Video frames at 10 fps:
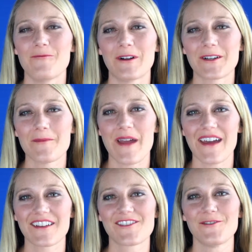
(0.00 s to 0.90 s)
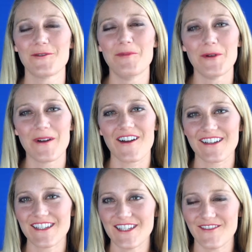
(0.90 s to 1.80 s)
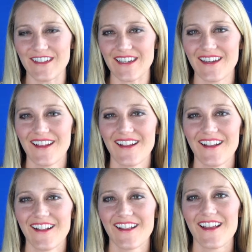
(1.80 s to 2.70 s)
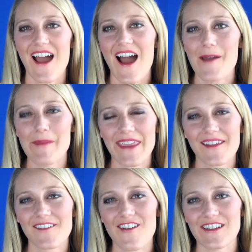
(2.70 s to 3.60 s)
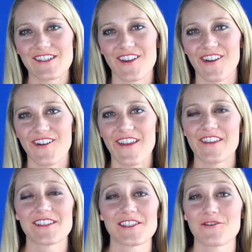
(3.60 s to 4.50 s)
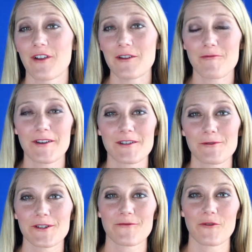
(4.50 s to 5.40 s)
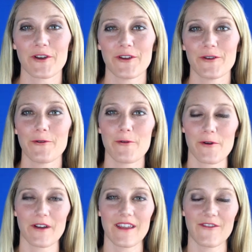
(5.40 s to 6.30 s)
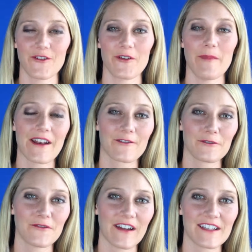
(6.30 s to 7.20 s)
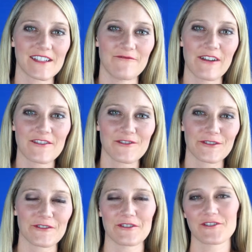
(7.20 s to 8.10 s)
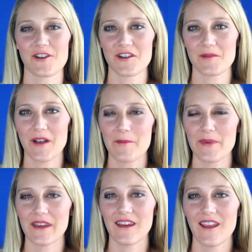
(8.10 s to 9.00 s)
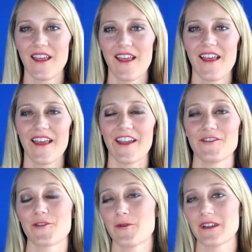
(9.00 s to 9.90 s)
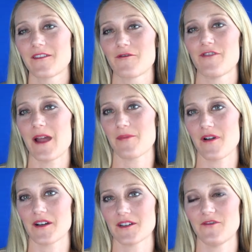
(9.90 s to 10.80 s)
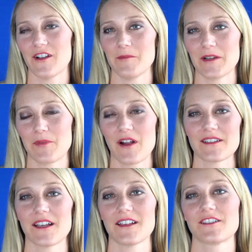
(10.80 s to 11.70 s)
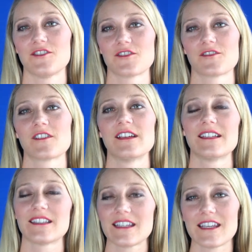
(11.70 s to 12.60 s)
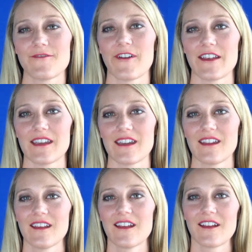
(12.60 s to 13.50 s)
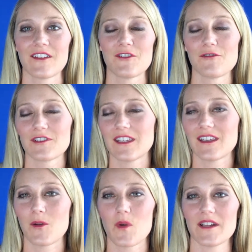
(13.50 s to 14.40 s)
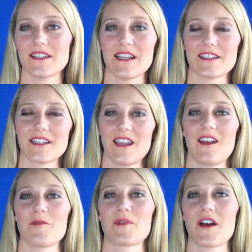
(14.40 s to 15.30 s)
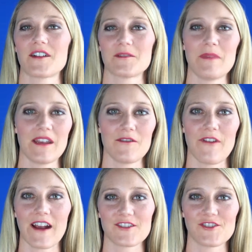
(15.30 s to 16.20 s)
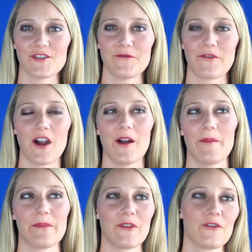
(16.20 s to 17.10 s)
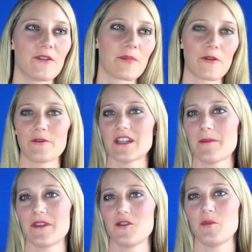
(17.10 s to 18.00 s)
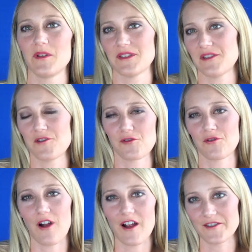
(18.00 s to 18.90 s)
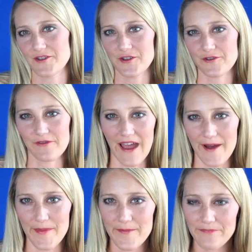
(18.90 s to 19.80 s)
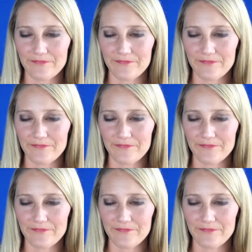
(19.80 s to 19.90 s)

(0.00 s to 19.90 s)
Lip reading: and welcome back to IMUA On TV. I'm Meghan Alonso and this is a great resource for you, or if you're a medical device inventor or a startup company and you're going through that product development process, you're seeking funding, you're looking at what it takes to get a product manufactured from the prototype that you built in your garage or your lab.